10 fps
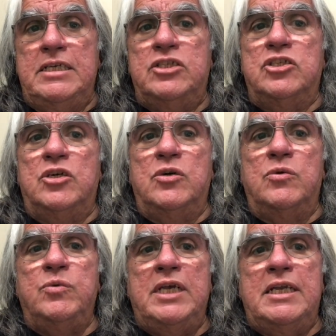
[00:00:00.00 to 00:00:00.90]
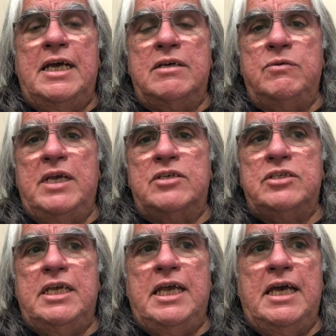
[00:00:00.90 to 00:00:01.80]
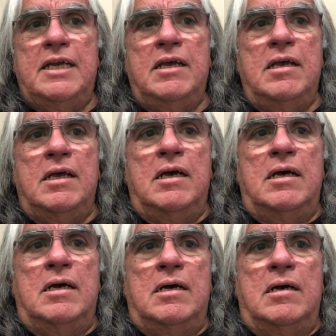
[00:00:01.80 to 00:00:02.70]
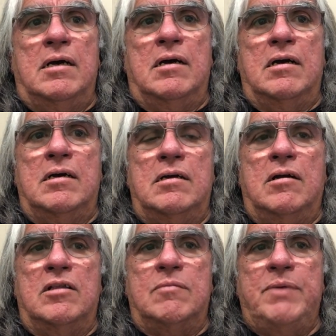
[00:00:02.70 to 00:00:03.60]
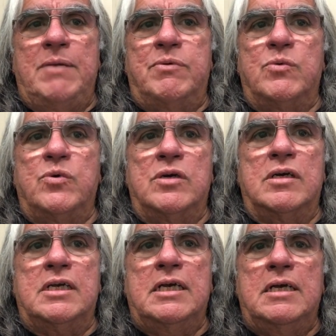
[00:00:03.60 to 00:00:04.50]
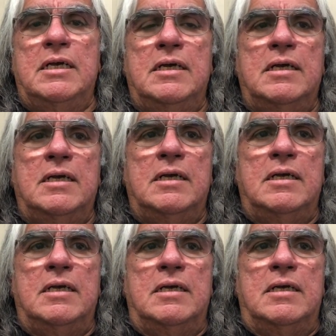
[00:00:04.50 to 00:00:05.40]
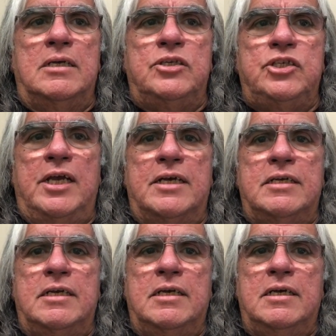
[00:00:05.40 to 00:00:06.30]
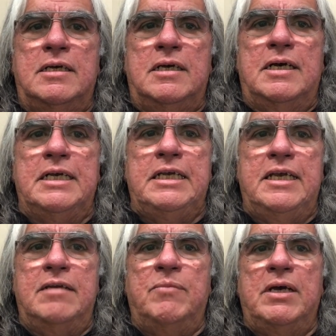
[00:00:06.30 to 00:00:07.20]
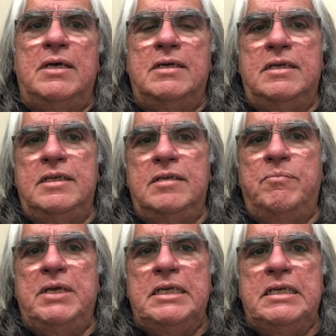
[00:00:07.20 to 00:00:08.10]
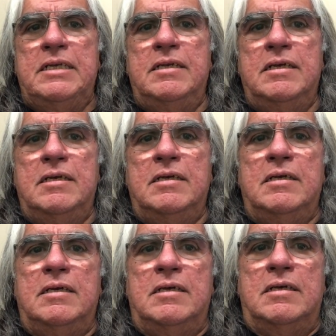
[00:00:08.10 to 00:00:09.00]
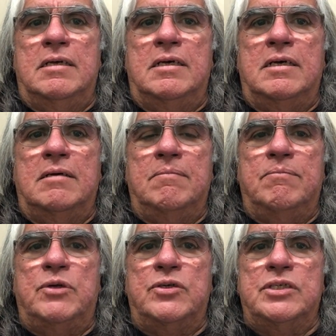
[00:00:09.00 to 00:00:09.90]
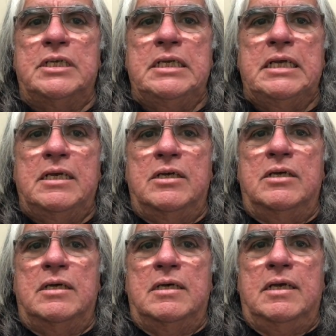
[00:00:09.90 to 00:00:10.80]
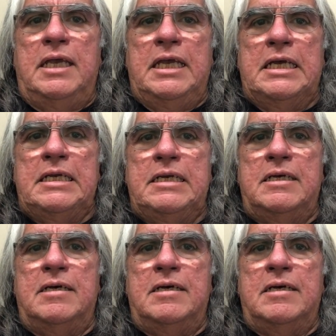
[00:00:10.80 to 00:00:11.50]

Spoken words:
So we actually had all our paperwork checked again by an independent person, and